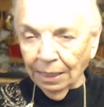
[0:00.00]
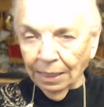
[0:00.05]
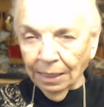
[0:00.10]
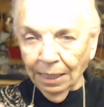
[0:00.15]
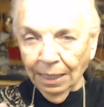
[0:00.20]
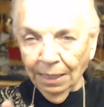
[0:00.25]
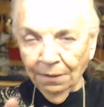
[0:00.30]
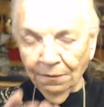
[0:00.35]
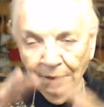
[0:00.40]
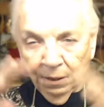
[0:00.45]

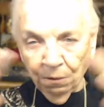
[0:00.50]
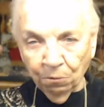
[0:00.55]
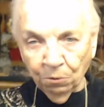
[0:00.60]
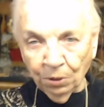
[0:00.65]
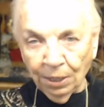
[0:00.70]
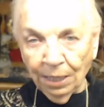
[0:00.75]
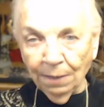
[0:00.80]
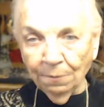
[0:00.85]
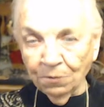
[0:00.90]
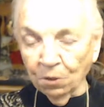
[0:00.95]
and they were
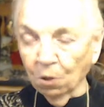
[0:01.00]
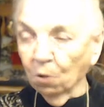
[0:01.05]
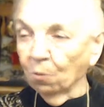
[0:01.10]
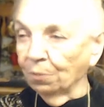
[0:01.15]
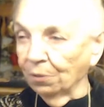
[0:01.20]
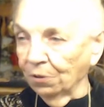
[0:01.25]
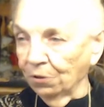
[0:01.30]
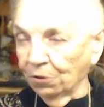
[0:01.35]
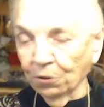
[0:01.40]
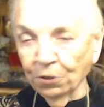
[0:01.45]
kept
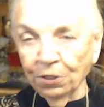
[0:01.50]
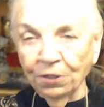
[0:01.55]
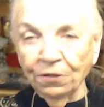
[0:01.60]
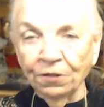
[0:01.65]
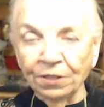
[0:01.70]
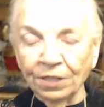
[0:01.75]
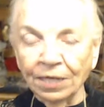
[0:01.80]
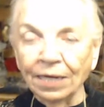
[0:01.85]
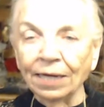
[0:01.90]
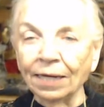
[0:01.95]
open during the
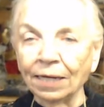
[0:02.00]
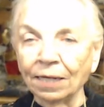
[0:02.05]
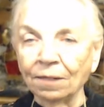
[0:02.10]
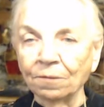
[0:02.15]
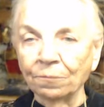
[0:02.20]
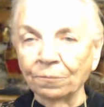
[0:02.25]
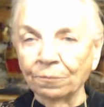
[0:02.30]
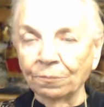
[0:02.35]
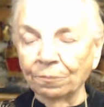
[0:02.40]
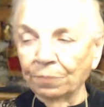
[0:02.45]
day.
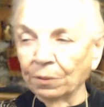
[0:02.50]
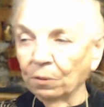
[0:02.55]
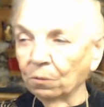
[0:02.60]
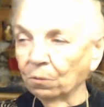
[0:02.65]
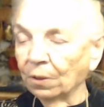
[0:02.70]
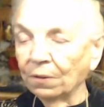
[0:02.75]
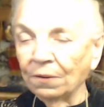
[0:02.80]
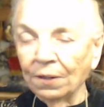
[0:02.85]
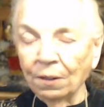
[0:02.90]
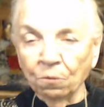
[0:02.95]
But
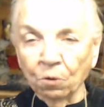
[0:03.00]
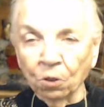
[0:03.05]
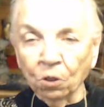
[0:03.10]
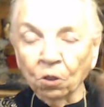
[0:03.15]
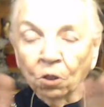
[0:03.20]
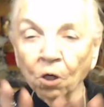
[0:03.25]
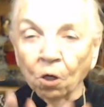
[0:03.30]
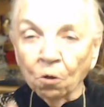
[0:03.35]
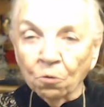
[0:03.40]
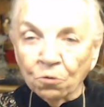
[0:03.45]
when they were
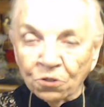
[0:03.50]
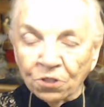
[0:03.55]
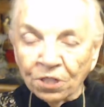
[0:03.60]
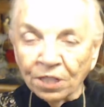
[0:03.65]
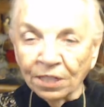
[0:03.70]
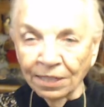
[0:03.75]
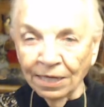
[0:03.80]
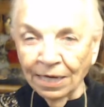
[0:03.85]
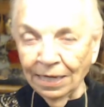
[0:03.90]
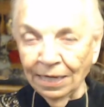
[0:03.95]
closed at
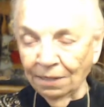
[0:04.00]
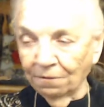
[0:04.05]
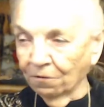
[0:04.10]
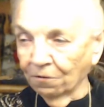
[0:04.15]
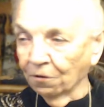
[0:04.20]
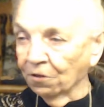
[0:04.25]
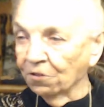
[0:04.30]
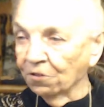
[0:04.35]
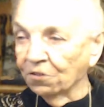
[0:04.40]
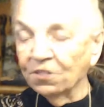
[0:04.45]
night for
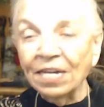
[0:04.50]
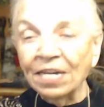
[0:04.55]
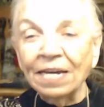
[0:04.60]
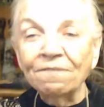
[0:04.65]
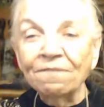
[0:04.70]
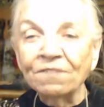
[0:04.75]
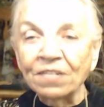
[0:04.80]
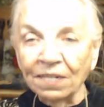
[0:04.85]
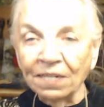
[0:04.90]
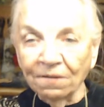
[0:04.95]
the
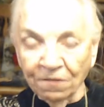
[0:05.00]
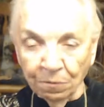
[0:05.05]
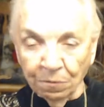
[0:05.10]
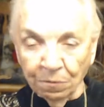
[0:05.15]
safety of the